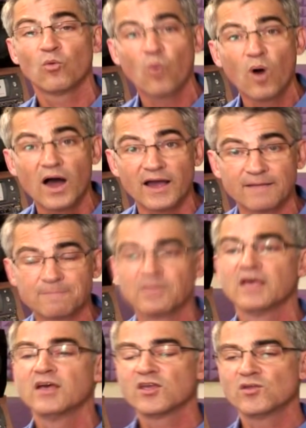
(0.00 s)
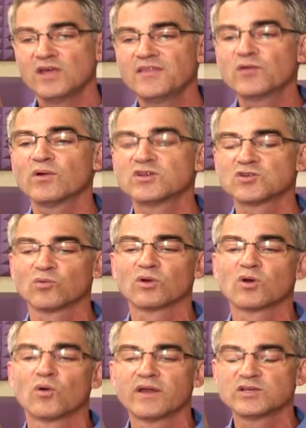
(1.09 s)
Why? You need the original
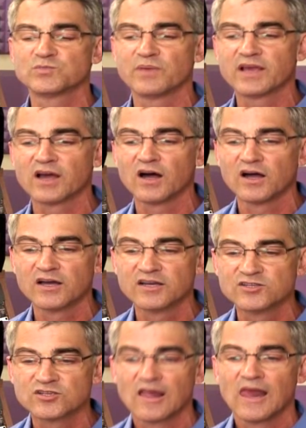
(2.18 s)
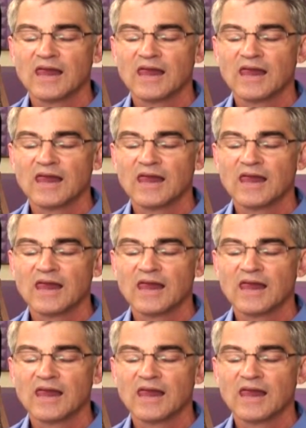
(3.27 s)
recordings because